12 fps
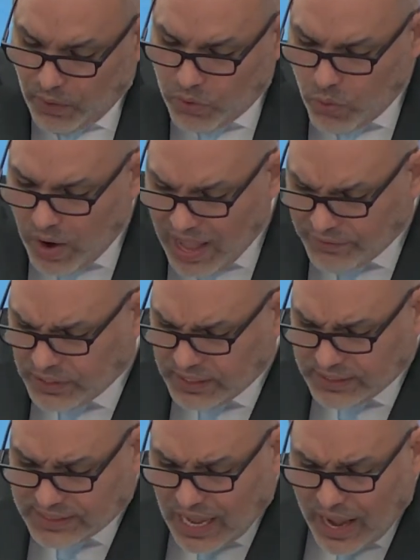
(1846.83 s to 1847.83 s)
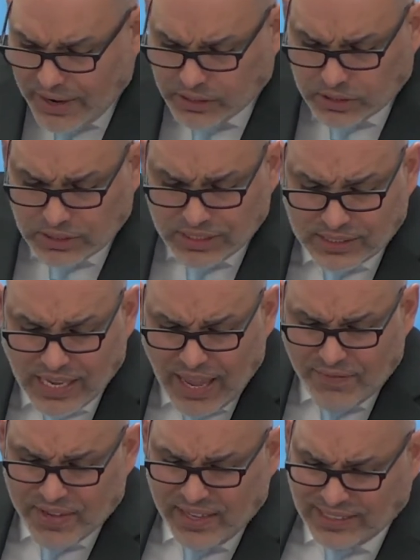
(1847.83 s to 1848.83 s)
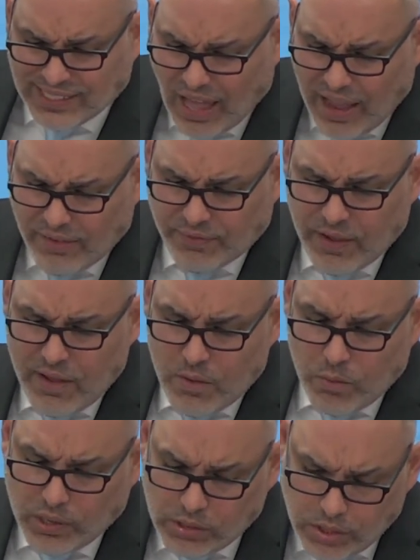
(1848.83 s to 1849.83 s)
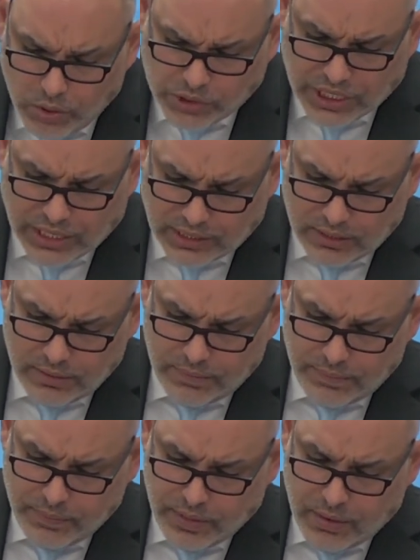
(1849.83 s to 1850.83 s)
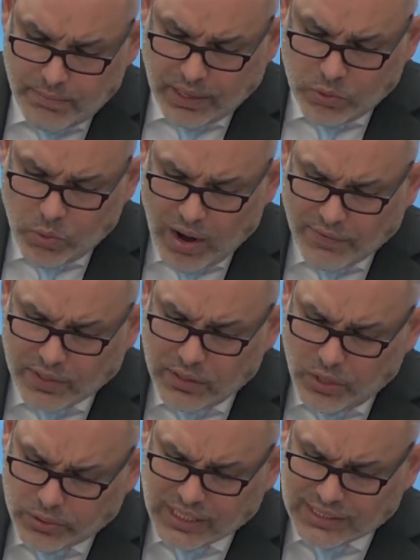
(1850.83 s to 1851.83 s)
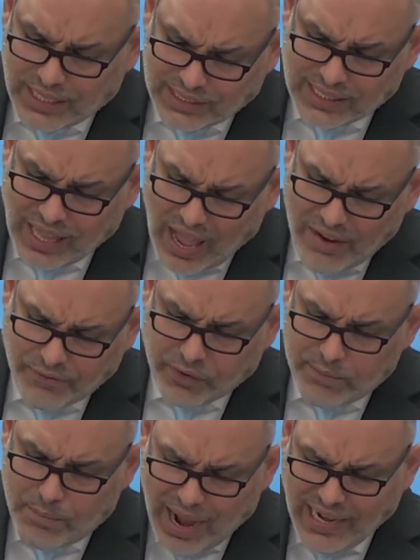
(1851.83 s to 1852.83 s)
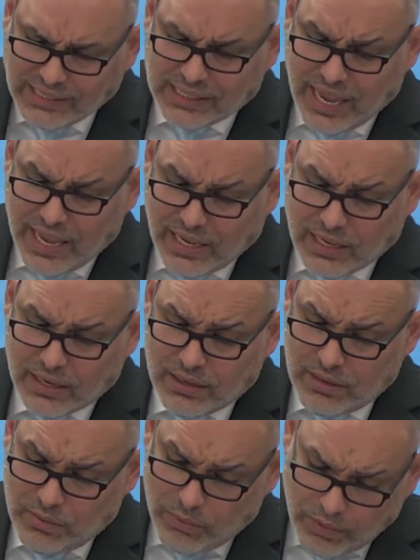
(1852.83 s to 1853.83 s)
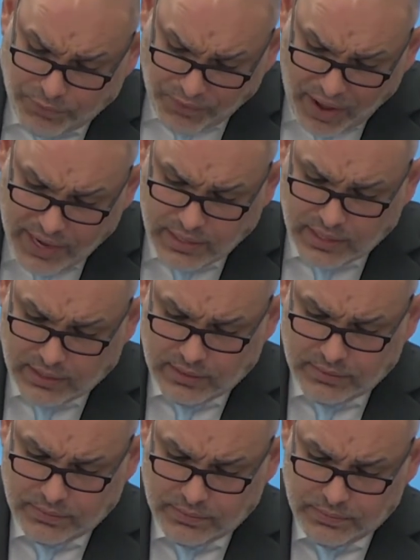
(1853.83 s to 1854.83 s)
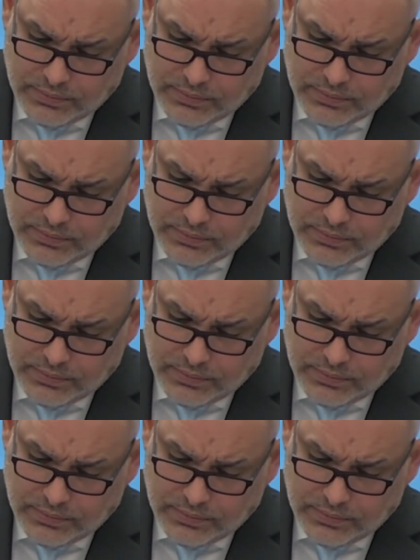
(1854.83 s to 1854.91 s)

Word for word: For whoever desires to save his life will lose it, but whoever loses his life for my sake will find it.